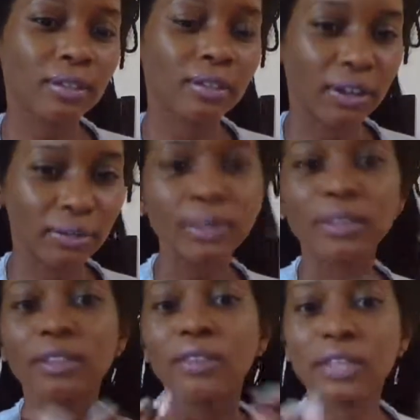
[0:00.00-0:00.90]
You know,
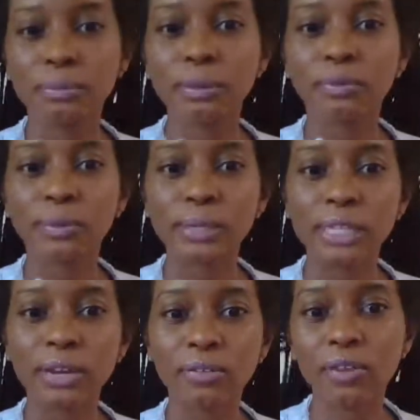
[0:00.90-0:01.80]
let the face speak for
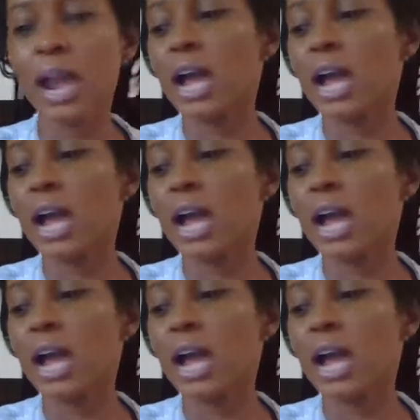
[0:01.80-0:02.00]
itself.